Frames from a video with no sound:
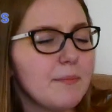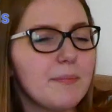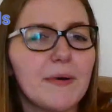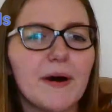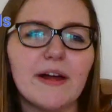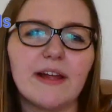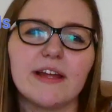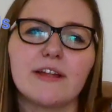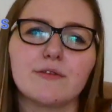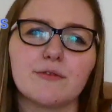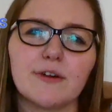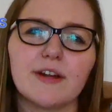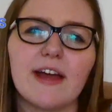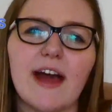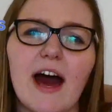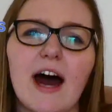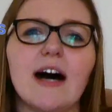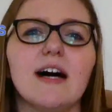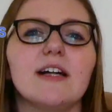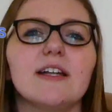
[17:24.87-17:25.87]
but in
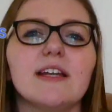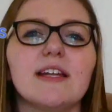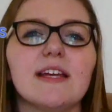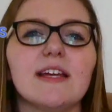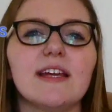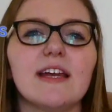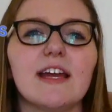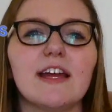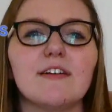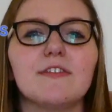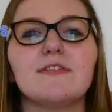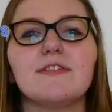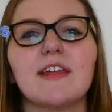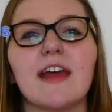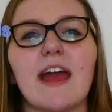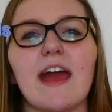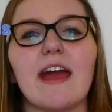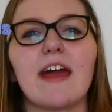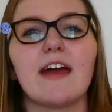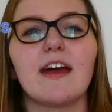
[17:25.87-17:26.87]
reality, if
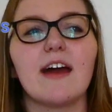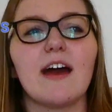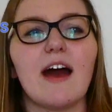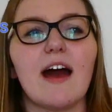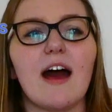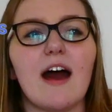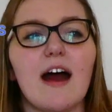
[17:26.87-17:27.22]
they